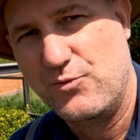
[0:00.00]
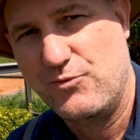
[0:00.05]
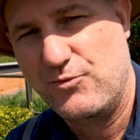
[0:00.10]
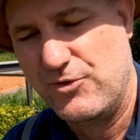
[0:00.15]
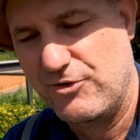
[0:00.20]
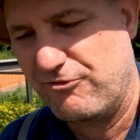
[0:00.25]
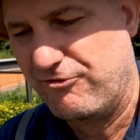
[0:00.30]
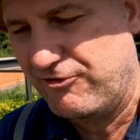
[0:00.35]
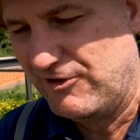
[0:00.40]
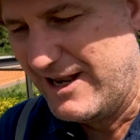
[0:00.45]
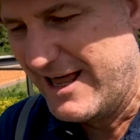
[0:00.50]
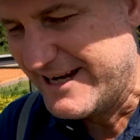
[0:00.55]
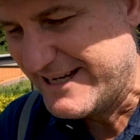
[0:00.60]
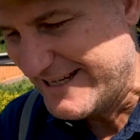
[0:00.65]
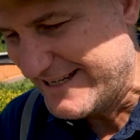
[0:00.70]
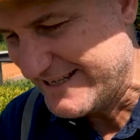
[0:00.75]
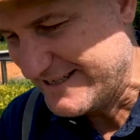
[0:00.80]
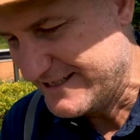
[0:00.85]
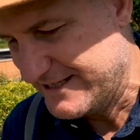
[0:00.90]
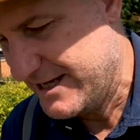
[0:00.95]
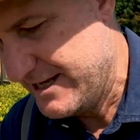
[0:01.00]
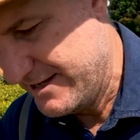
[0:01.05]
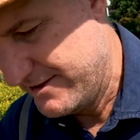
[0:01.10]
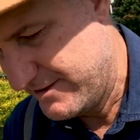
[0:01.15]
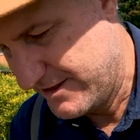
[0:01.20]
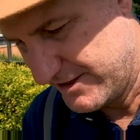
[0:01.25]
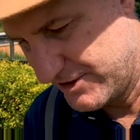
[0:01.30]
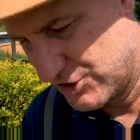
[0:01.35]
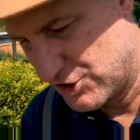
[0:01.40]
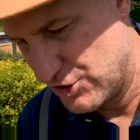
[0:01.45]
the flooding
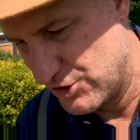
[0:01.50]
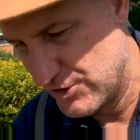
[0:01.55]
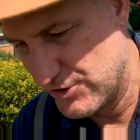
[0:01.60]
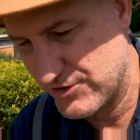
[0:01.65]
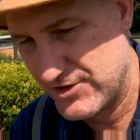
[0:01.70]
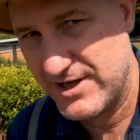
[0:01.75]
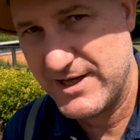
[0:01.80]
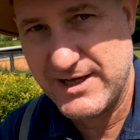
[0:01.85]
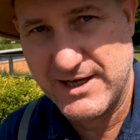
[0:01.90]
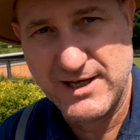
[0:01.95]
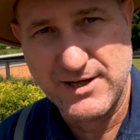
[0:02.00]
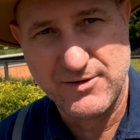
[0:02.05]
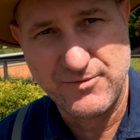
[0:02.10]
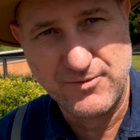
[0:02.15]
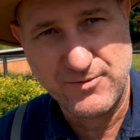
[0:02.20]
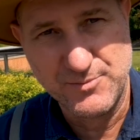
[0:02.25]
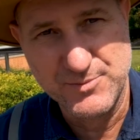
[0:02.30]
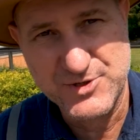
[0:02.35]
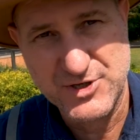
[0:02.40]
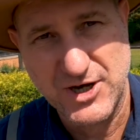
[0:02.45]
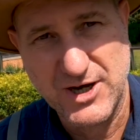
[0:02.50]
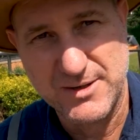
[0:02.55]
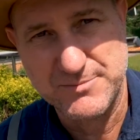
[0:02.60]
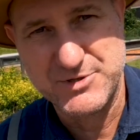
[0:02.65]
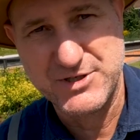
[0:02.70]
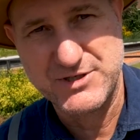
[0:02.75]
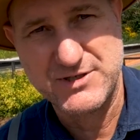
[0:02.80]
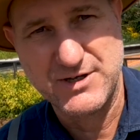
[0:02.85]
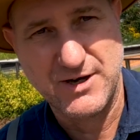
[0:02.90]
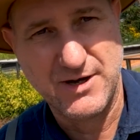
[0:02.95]
that occurs here from time
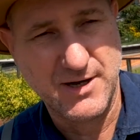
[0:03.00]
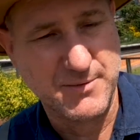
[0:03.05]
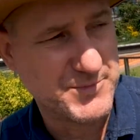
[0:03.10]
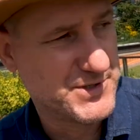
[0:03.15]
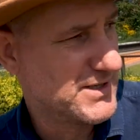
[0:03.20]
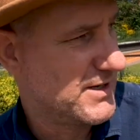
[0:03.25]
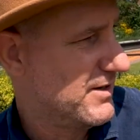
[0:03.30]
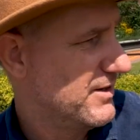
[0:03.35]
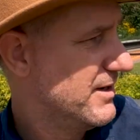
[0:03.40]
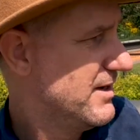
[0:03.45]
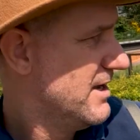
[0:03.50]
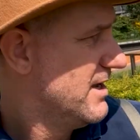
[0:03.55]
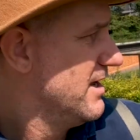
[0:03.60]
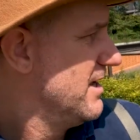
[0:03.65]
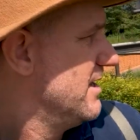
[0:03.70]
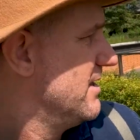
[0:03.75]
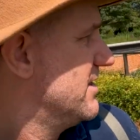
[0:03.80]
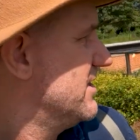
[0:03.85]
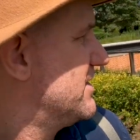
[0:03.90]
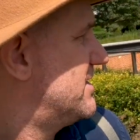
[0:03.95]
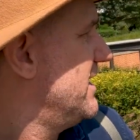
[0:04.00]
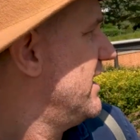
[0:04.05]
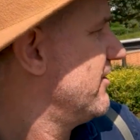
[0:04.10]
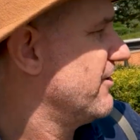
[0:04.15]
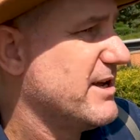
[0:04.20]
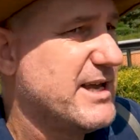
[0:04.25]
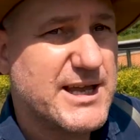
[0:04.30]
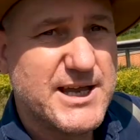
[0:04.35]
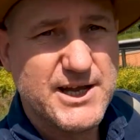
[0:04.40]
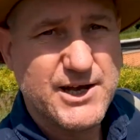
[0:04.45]
to time. So this
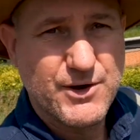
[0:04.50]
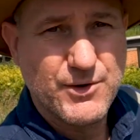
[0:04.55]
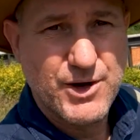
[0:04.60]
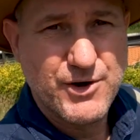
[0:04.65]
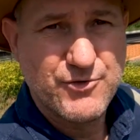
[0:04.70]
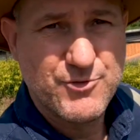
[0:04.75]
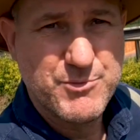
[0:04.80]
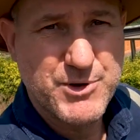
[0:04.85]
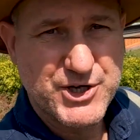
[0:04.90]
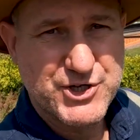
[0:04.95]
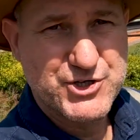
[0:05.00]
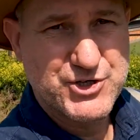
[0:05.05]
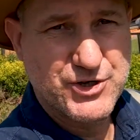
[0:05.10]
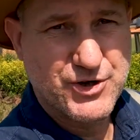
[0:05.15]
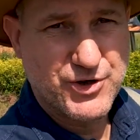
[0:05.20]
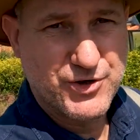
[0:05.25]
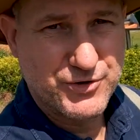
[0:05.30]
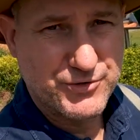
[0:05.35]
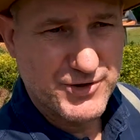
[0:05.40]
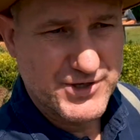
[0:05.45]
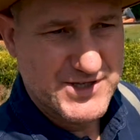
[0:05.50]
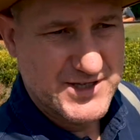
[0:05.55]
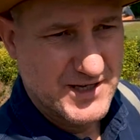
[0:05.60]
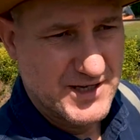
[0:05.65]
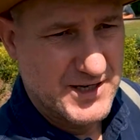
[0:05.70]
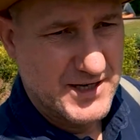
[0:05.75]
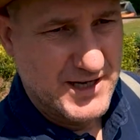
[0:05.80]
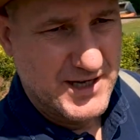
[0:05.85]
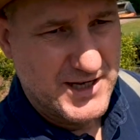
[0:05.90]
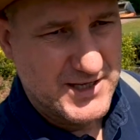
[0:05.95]
area here over my shoulder is
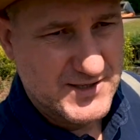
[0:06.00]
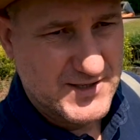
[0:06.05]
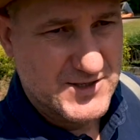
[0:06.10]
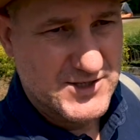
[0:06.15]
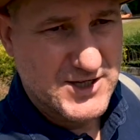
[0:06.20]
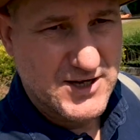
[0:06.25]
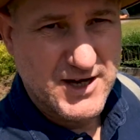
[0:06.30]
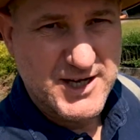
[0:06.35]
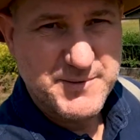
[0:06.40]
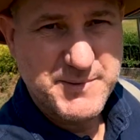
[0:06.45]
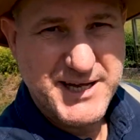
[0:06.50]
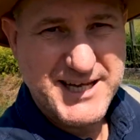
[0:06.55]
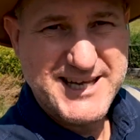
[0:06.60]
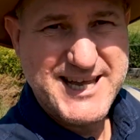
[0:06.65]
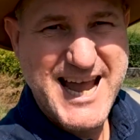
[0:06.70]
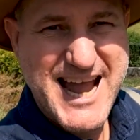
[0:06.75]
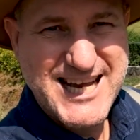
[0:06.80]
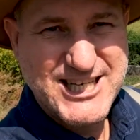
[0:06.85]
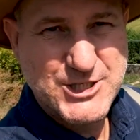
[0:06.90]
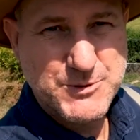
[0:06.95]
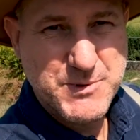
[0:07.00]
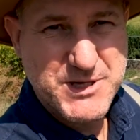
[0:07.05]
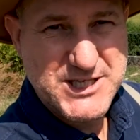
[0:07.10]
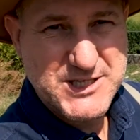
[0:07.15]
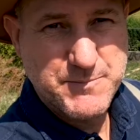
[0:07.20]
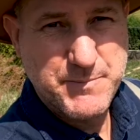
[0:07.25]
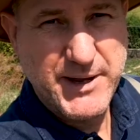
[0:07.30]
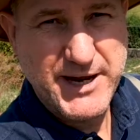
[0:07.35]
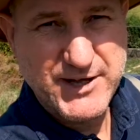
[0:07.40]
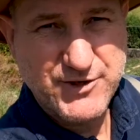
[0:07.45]
designed to be a catchment
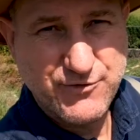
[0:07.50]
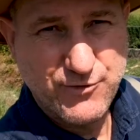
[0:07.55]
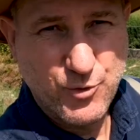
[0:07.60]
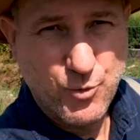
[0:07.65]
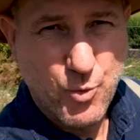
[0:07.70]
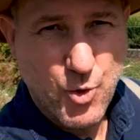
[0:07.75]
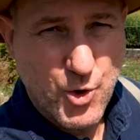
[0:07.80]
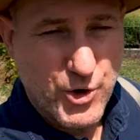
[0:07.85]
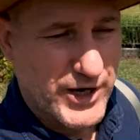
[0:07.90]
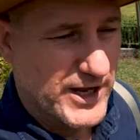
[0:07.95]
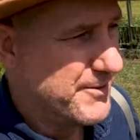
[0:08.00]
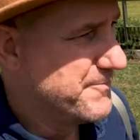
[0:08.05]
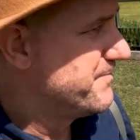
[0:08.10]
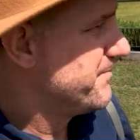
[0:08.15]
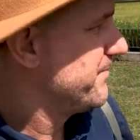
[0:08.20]
space for water,